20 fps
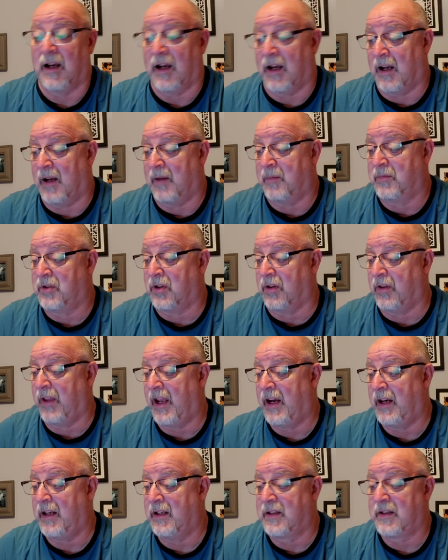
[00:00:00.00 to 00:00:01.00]
So
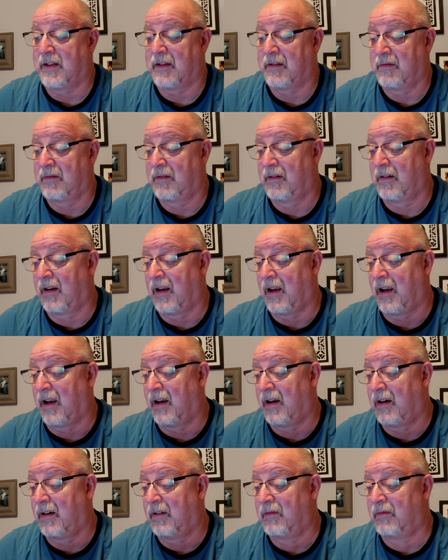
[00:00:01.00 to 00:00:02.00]
that is
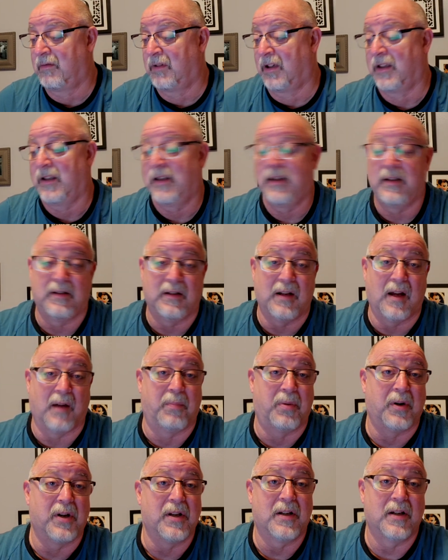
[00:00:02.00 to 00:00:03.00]
really a
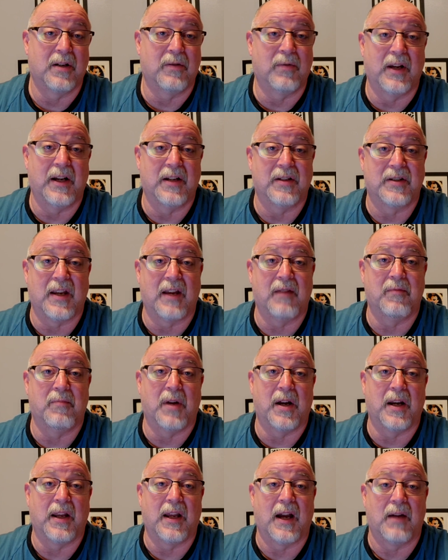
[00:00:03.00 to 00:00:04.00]
pretty good way to save
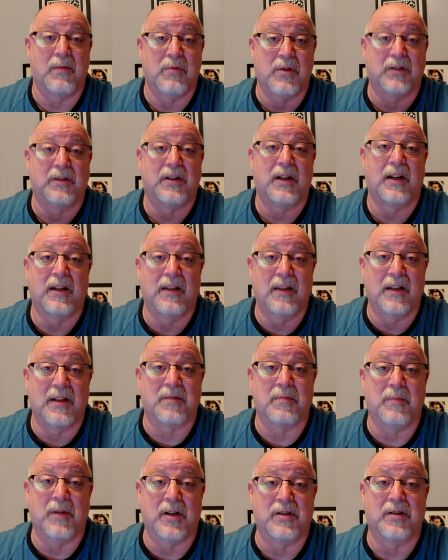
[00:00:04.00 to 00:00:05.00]
money. I will tell you
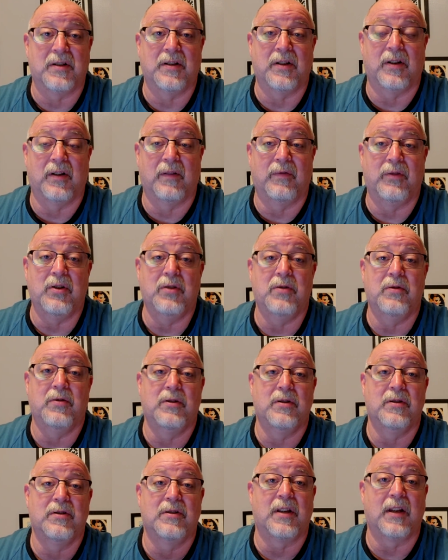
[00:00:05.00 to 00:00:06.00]
this much, though. If you
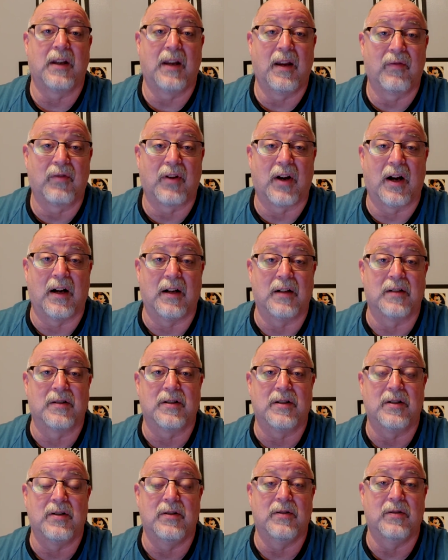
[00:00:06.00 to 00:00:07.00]
use the gift
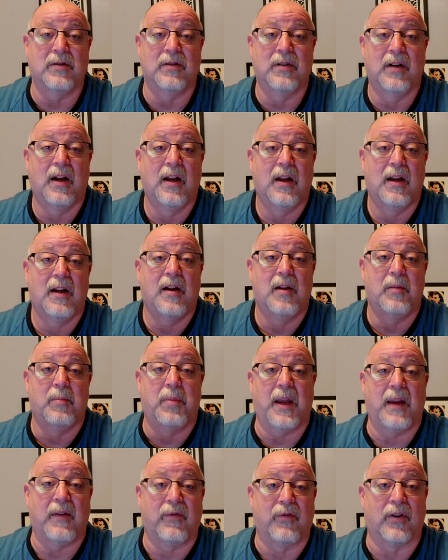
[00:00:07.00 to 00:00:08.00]
cards to
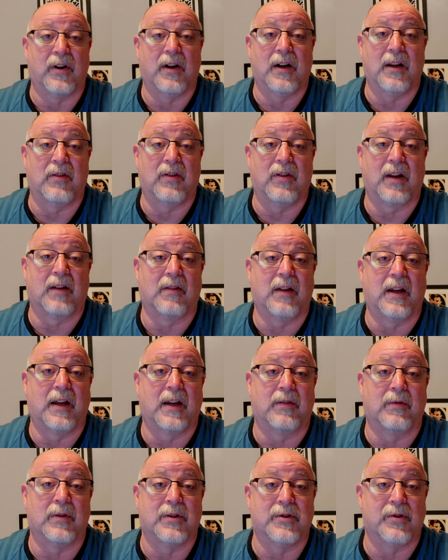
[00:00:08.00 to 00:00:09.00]
pay for anything
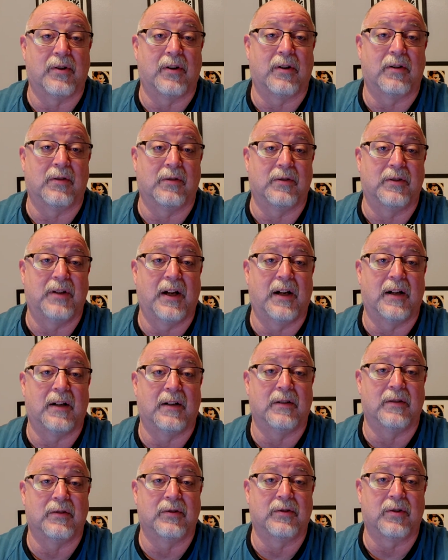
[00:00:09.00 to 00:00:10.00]
like resort
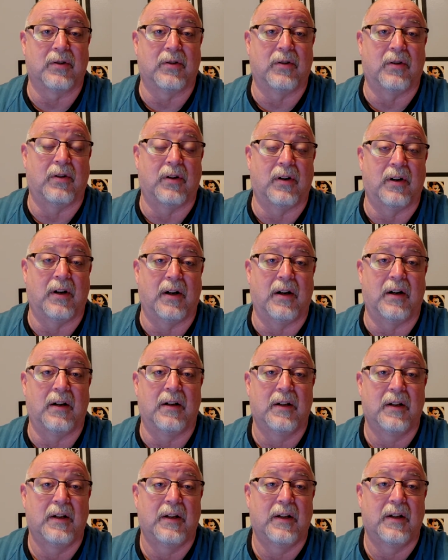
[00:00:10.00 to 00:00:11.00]
hotels or